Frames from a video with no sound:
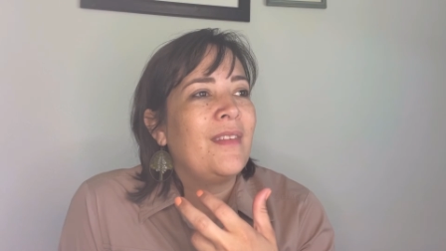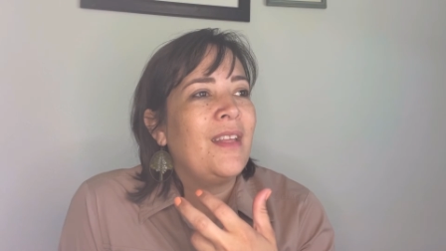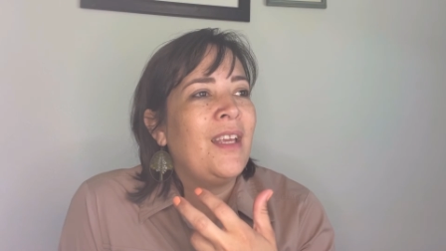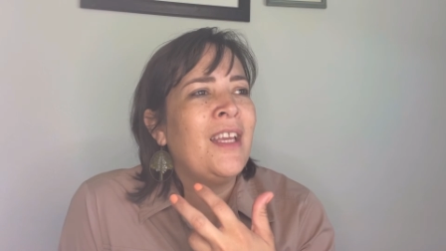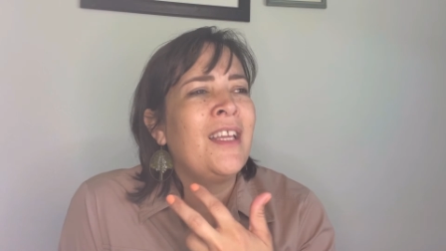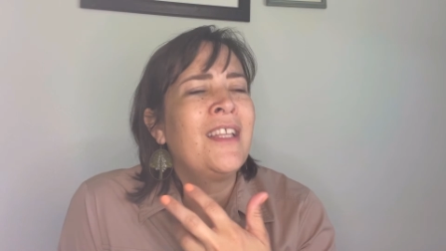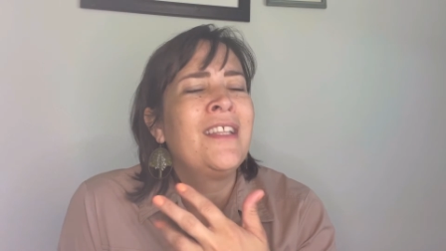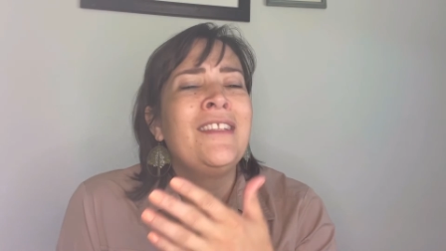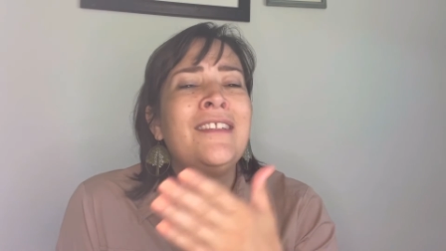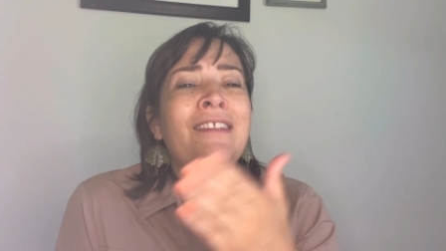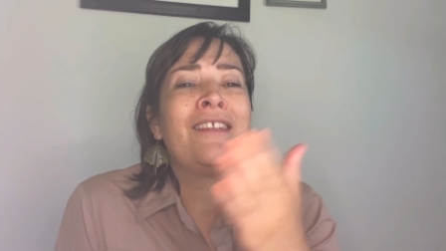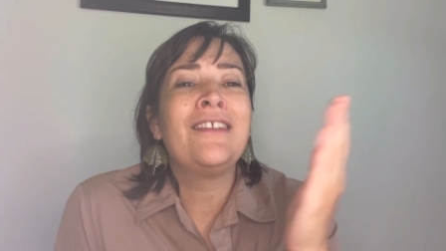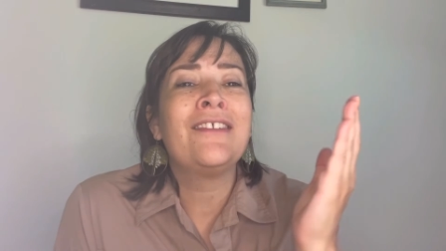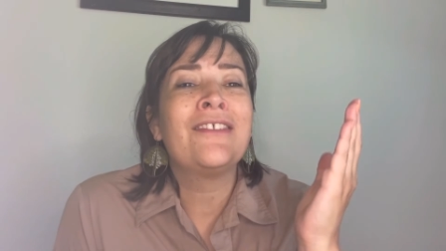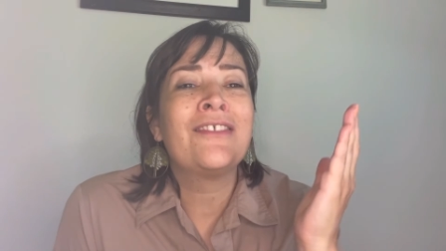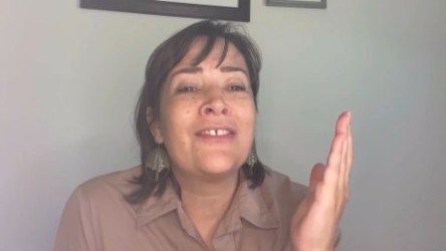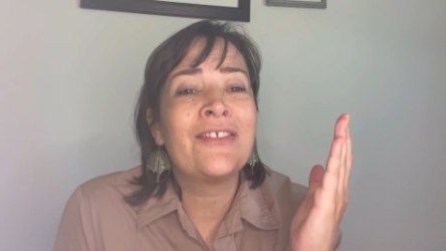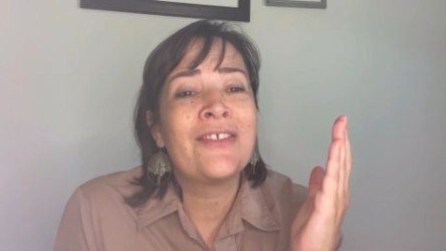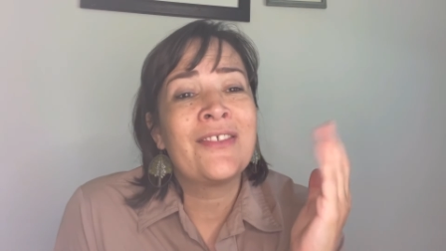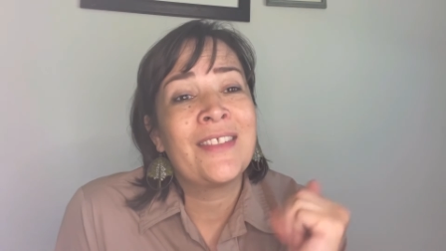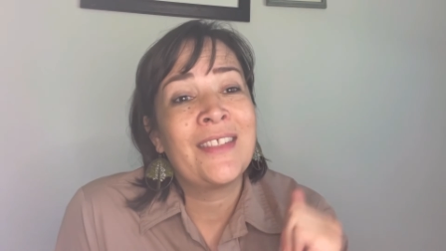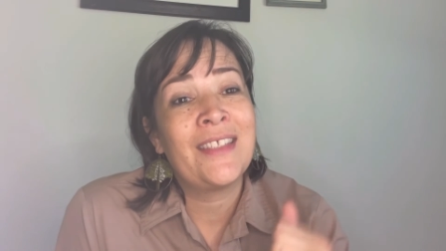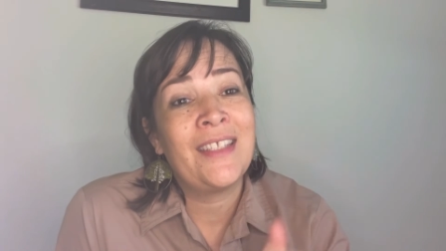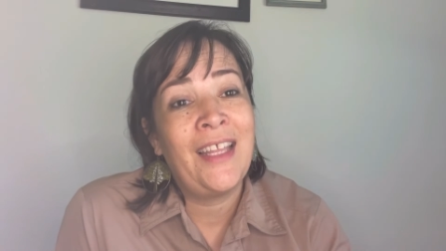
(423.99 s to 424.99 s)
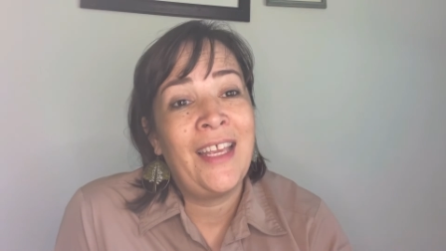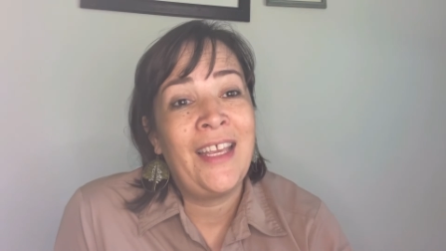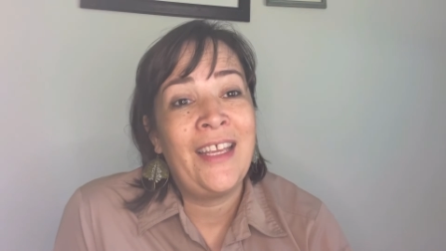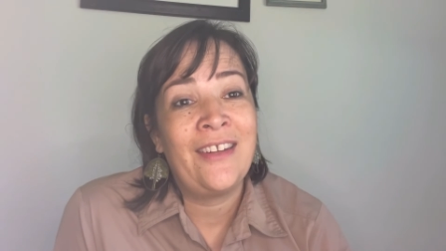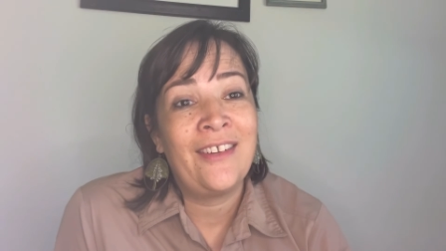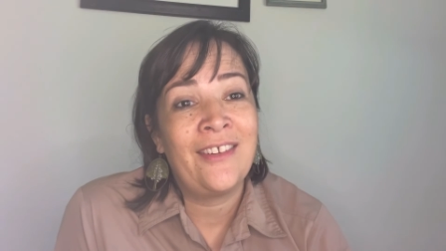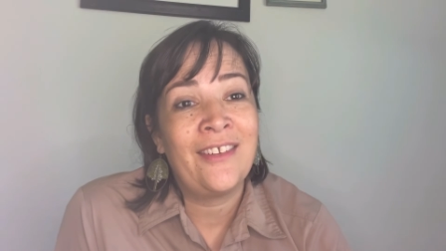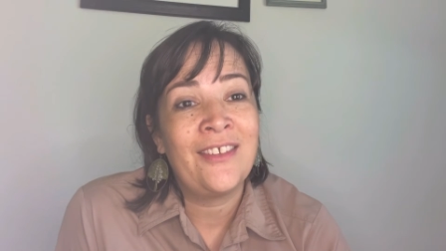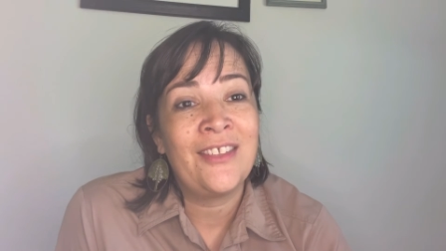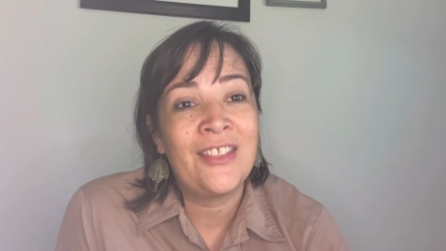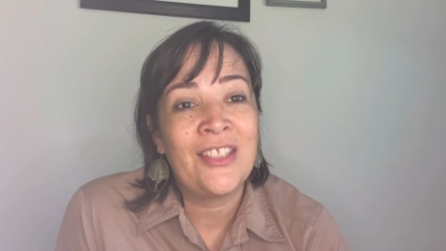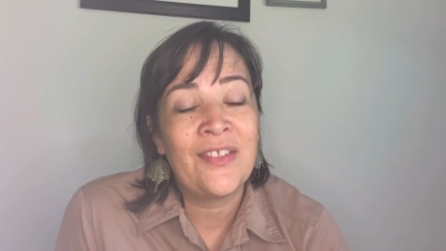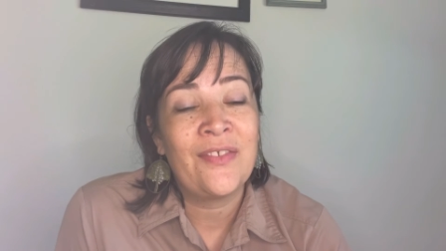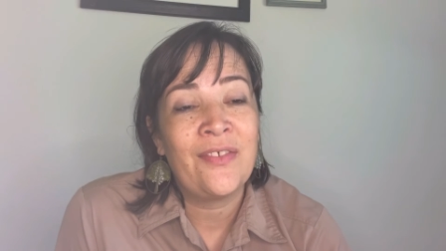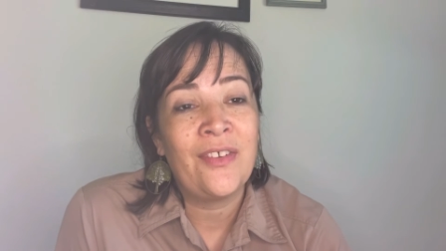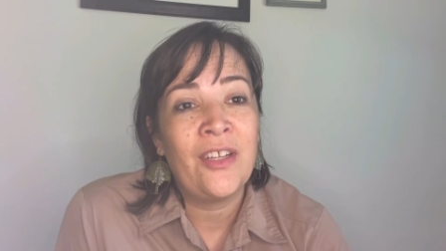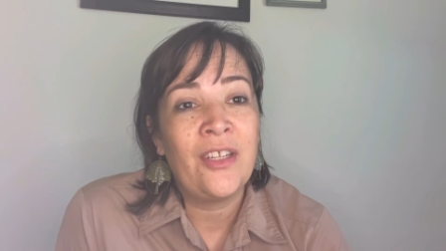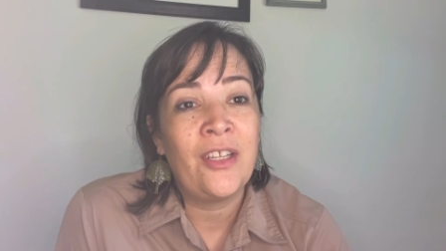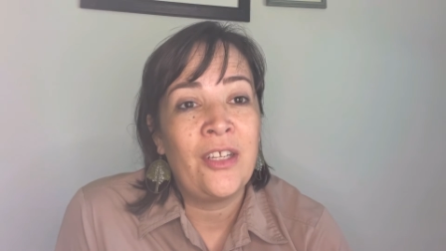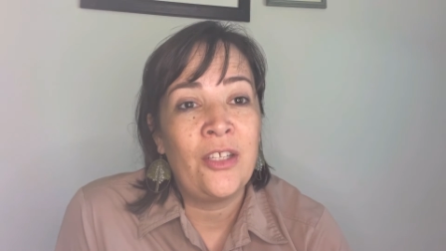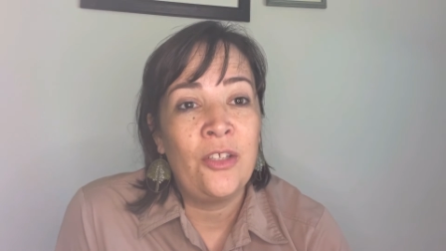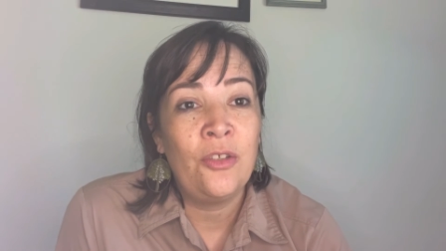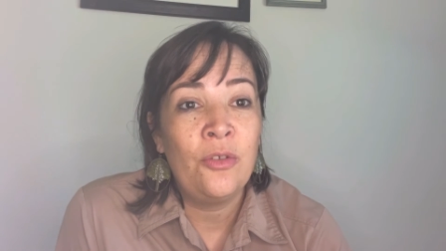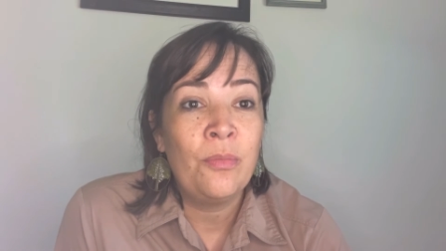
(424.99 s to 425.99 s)
And years later, it's
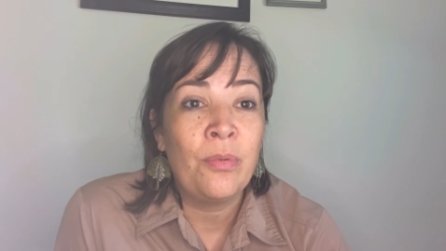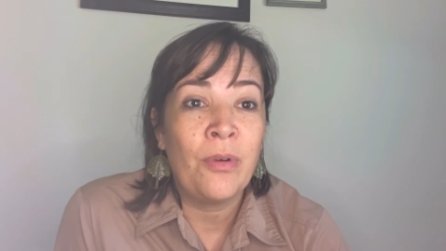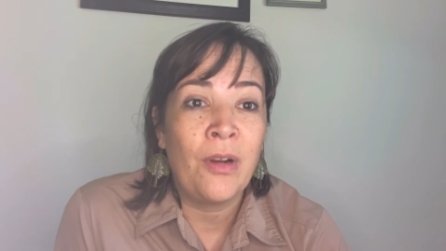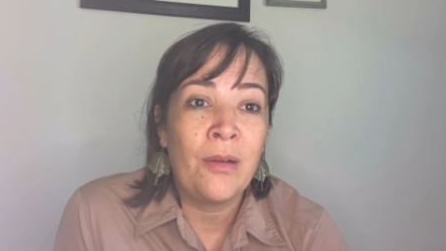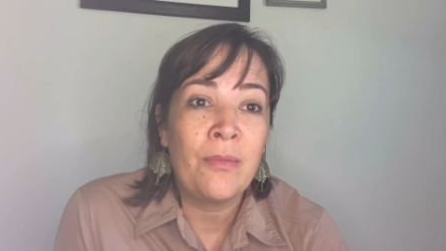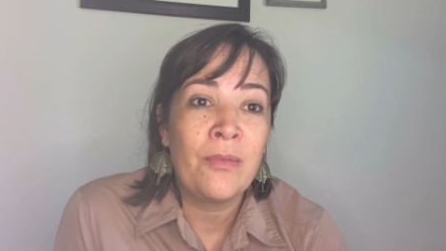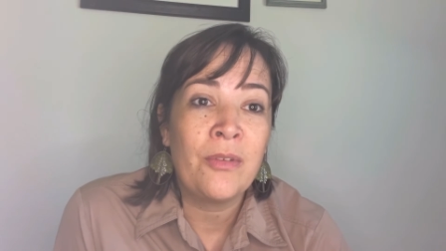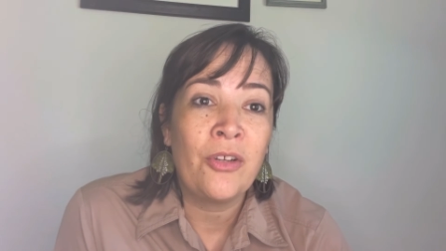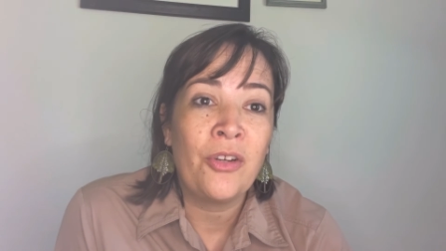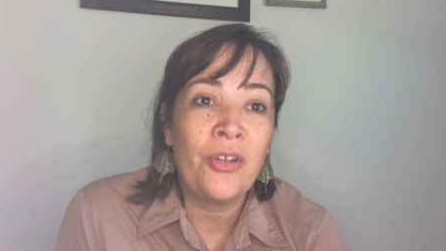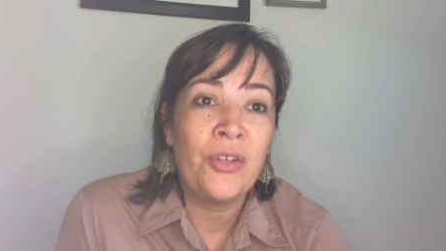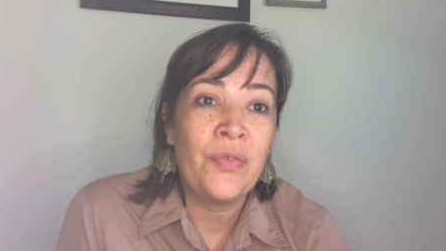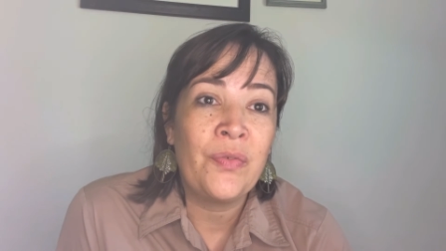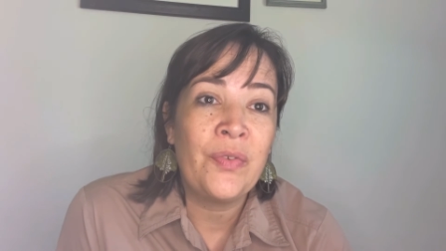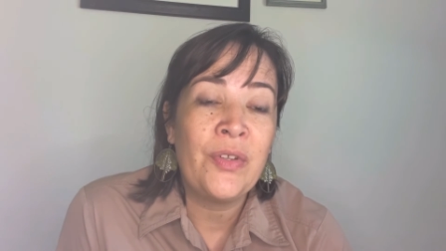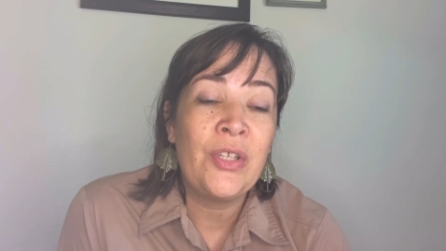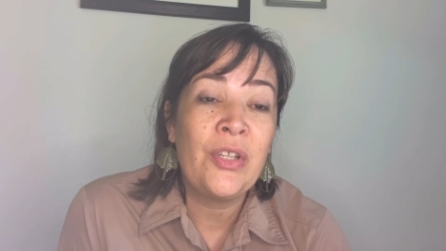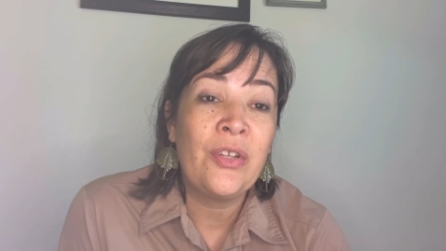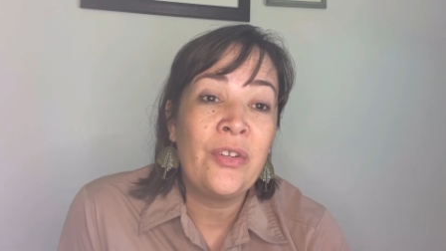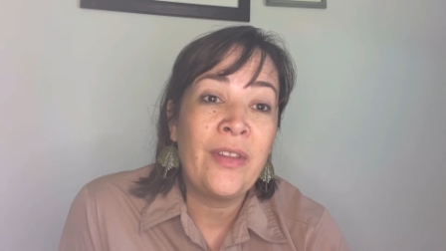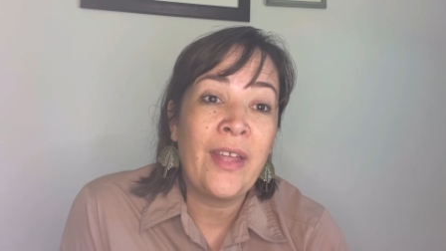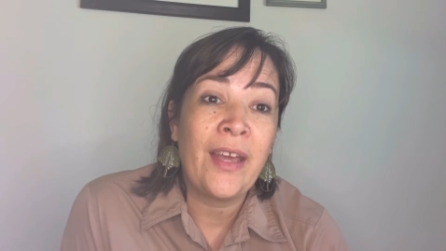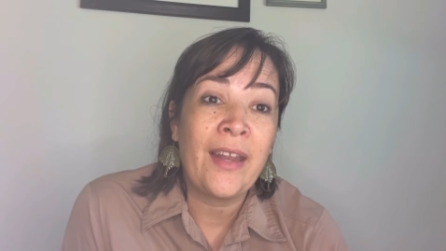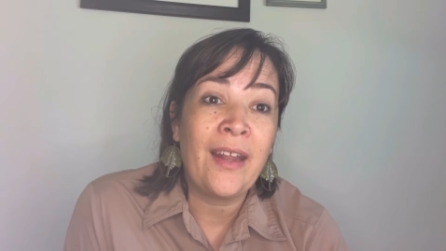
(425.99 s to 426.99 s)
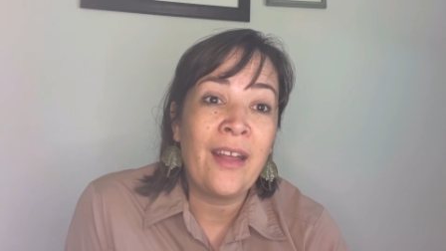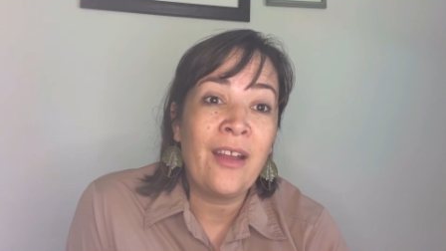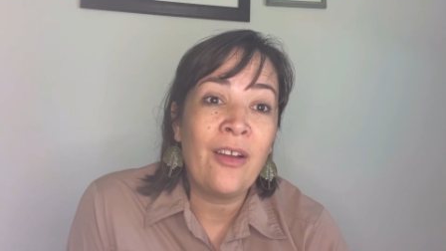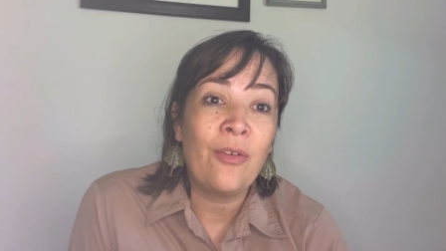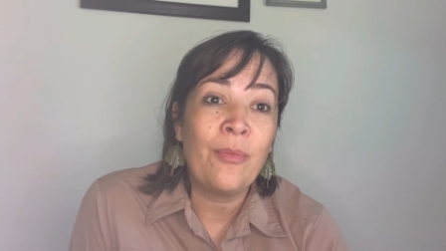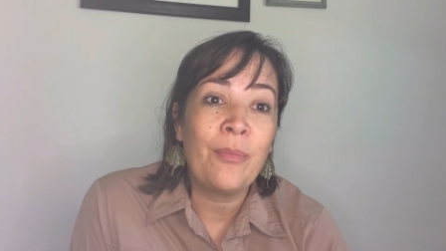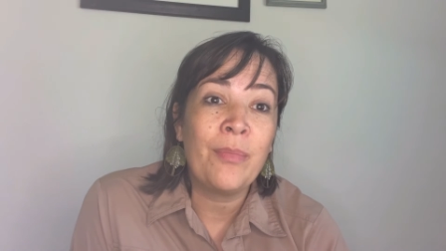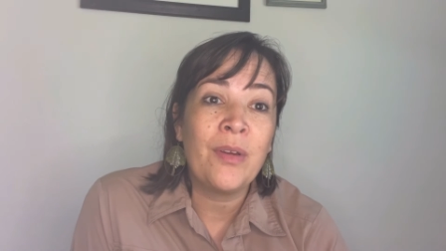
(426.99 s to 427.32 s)
funny, you probably already figured that out,